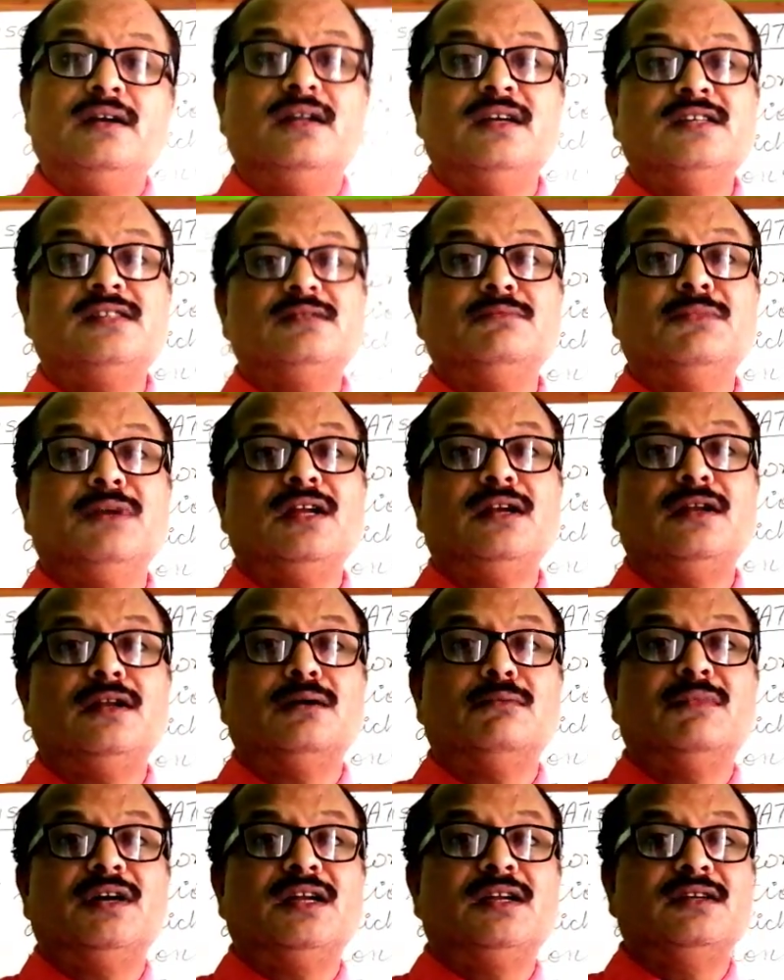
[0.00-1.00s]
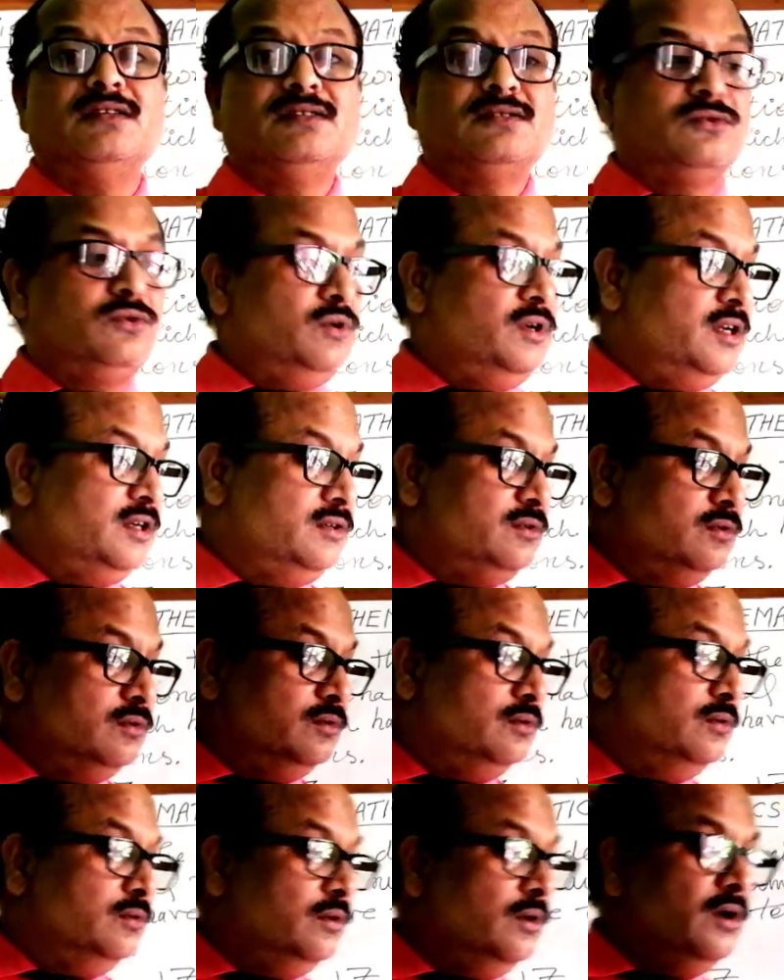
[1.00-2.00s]
decimal number is going
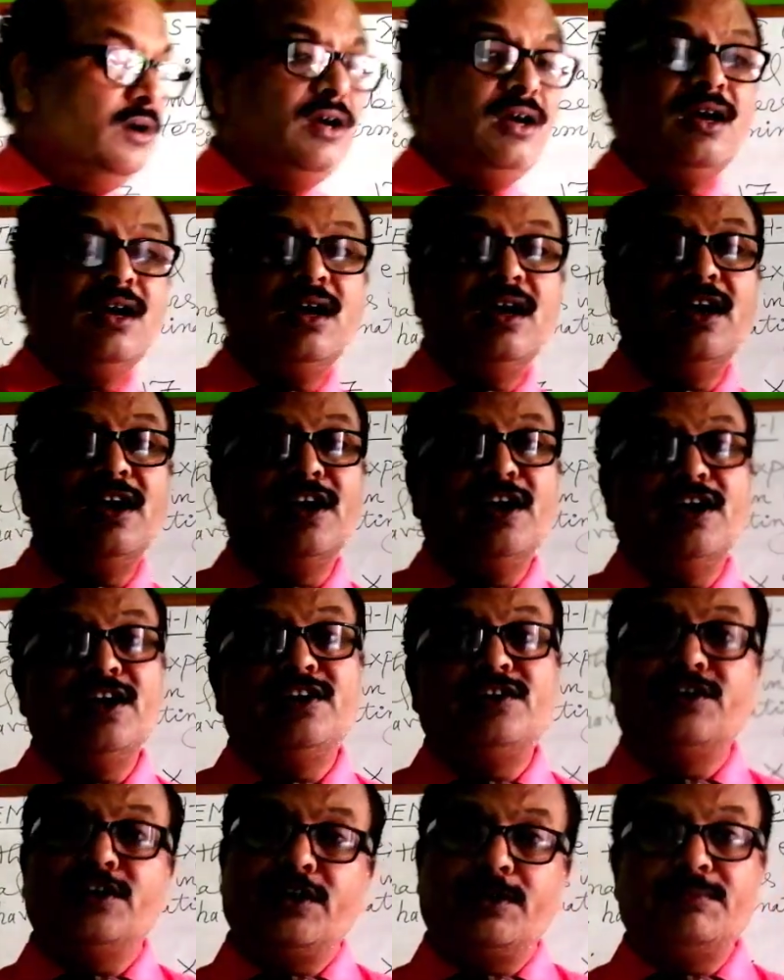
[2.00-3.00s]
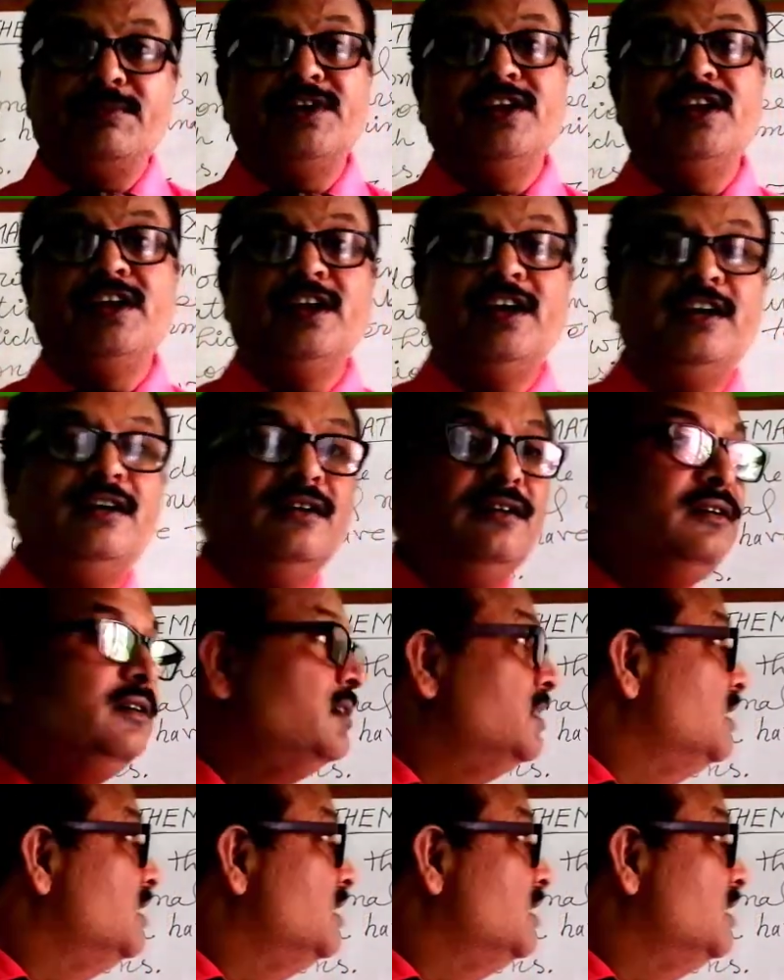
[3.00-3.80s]
to terminate.